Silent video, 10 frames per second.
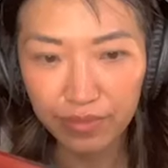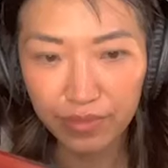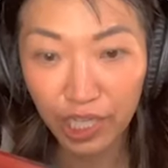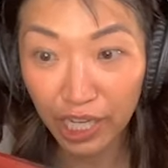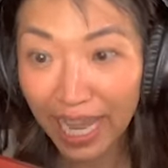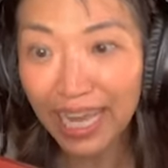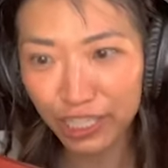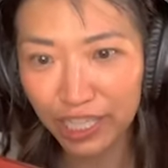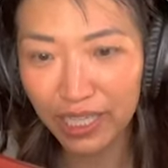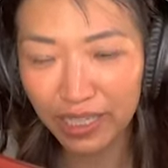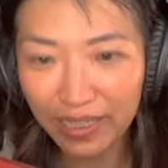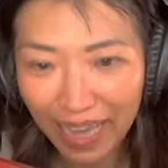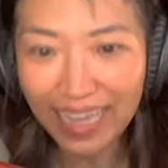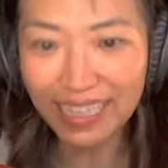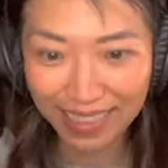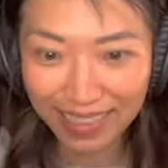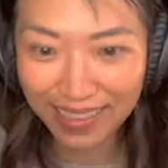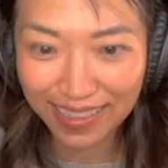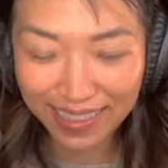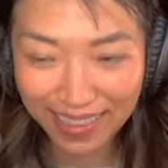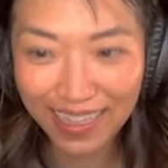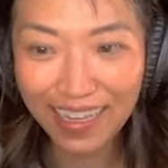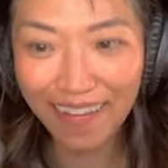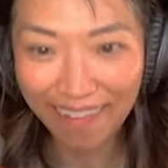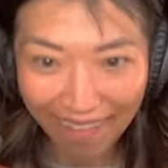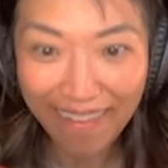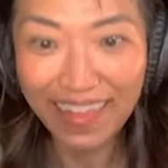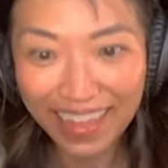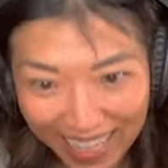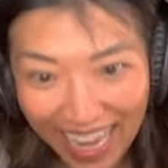say hi and shake hands, connecting.